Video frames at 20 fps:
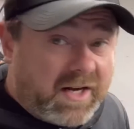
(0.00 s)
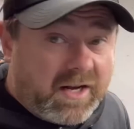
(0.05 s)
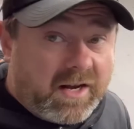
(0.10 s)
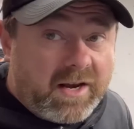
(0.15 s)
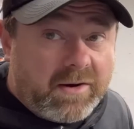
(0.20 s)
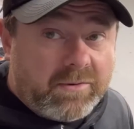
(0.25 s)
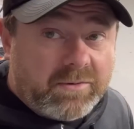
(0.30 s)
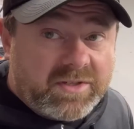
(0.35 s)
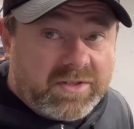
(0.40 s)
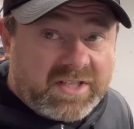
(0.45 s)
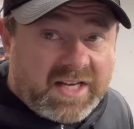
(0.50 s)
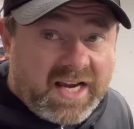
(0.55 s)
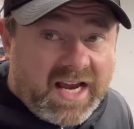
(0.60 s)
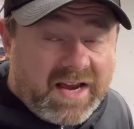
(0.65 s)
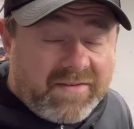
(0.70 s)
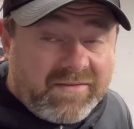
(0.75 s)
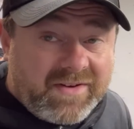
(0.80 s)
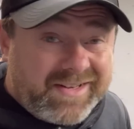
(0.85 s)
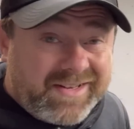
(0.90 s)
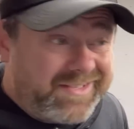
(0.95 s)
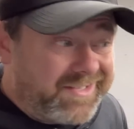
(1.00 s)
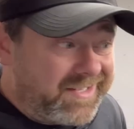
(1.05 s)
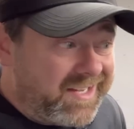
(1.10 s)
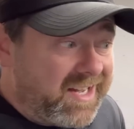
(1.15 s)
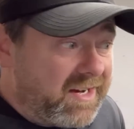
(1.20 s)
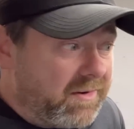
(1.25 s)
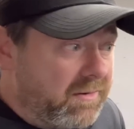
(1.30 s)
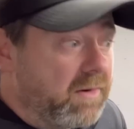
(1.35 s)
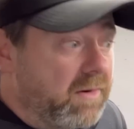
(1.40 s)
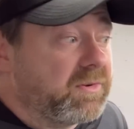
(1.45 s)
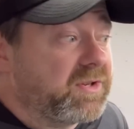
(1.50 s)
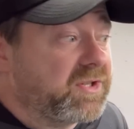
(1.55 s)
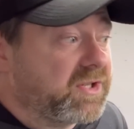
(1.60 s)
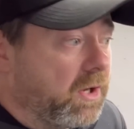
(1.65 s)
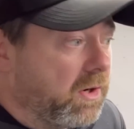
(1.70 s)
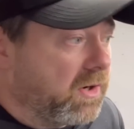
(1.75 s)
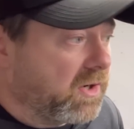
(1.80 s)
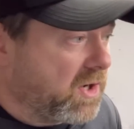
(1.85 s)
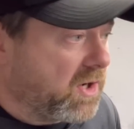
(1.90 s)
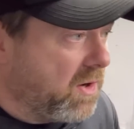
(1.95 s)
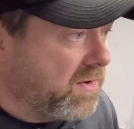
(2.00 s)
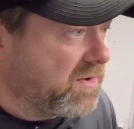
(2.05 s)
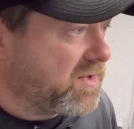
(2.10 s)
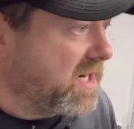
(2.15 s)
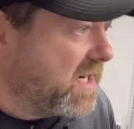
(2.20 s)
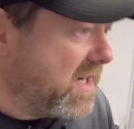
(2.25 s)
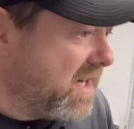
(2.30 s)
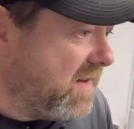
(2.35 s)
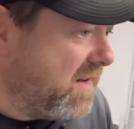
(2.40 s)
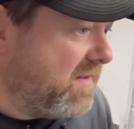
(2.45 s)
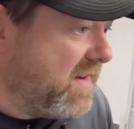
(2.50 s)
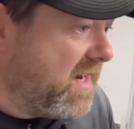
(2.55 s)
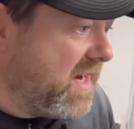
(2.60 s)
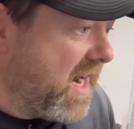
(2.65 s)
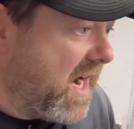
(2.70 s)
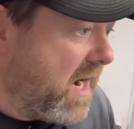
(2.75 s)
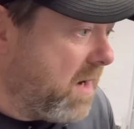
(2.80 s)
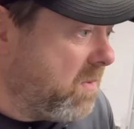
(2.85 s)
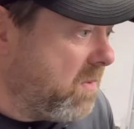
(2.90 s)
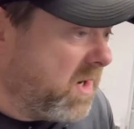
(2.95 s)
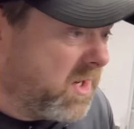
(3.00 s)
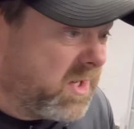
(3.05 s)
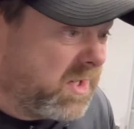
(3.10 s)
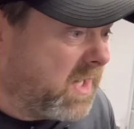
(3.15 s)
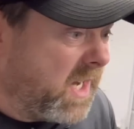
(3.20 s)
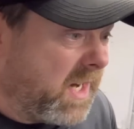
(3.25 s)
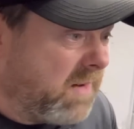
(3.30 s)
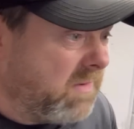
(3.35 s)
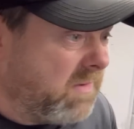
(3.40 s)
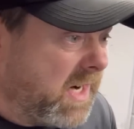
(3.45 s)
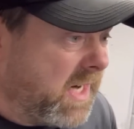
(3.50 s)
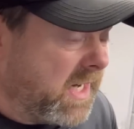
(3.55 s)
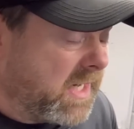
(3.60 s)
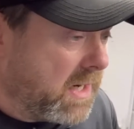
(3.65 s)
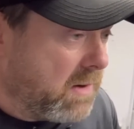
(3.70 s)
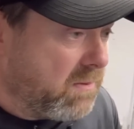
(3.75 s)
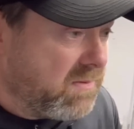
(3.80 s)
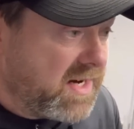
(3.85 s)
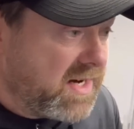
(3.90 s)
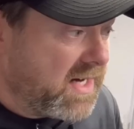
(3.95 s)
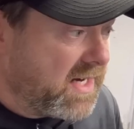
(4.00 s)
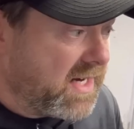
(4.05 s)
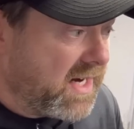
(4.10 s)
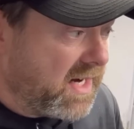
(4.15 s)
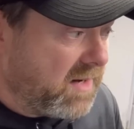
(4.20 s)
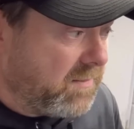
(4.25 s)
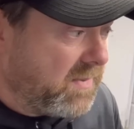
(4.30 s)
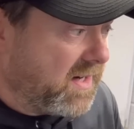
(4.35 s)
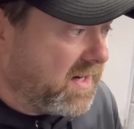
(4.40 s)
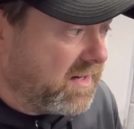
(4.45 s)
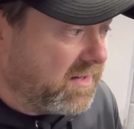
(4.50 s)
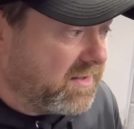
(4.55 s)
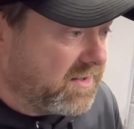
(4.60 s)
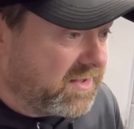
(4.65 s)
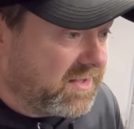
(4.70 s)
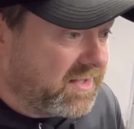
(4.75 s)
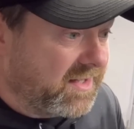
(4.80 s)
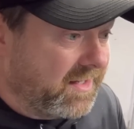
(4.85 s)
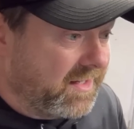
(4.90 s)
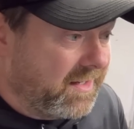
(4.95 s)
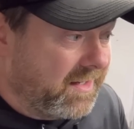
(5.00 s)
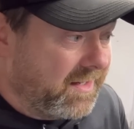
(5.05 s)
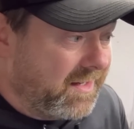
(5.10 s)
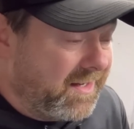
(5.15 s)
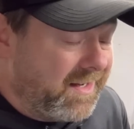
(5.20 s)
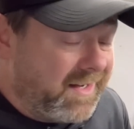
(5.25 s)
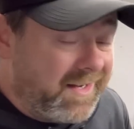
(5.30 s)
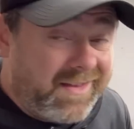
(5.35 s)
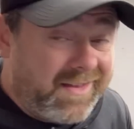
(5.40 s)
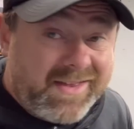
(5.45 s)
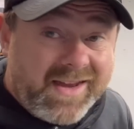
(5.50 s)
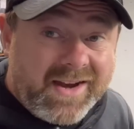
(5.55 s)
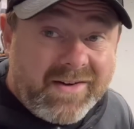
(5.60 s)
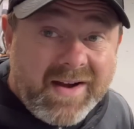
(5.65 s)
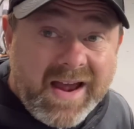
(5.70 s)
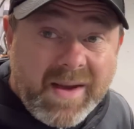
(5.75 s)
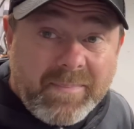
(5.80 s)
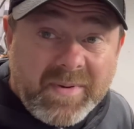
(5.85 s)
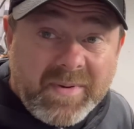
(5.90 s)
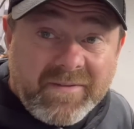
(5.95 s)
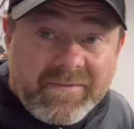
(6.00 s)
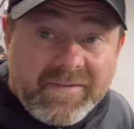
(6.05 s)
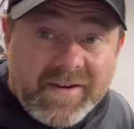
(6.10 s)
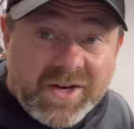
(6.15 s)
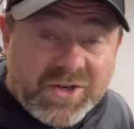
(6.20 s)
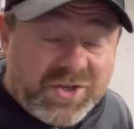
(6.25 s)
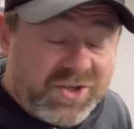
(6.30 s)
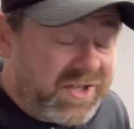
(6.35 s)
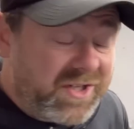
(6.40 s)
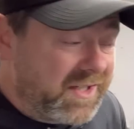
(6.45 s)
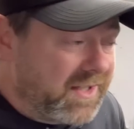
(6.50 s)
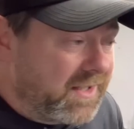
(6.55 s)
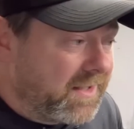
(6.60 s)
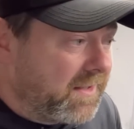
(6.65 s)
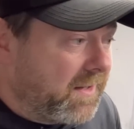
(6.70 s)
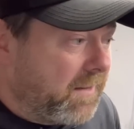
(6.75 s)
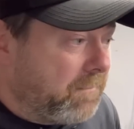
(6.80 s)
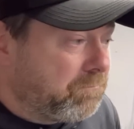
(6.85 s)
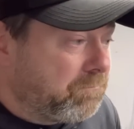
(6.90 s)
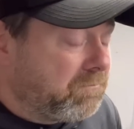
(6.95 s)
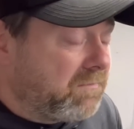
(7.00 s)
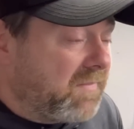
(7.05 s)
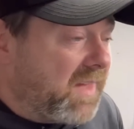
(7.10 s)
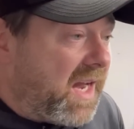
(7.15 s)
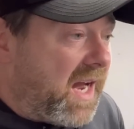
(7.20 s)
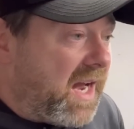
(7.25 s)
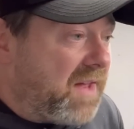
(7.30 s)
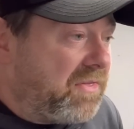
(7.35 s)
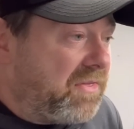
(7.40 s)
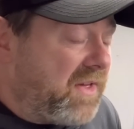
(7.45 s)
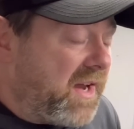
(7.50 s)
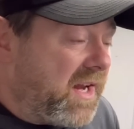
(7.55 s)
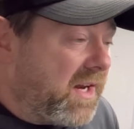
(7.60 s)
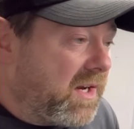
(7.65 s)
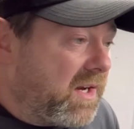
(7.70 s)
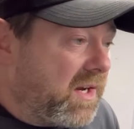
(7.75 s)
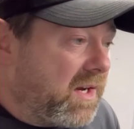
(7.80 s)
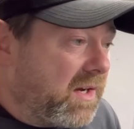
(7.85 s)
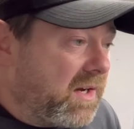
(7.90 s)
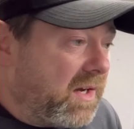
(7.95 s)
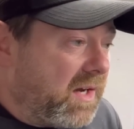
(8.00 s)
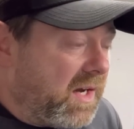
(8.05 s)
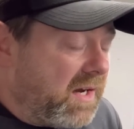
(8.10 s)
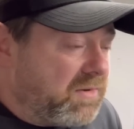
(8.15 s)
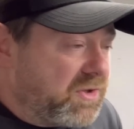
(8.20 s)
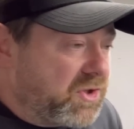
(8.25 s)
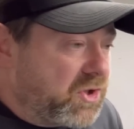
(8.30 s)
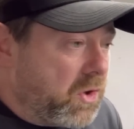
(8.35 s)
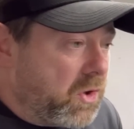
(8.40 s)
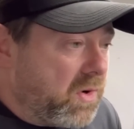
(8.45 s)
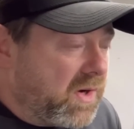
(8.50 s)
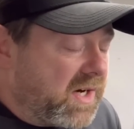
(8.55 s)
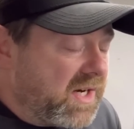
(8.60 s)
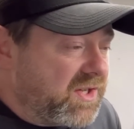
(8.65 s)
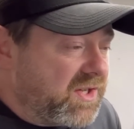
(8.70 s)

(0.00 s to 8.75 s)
close to having zero salt content in there now, which they really don't need any because they're happy fish. I think I was talking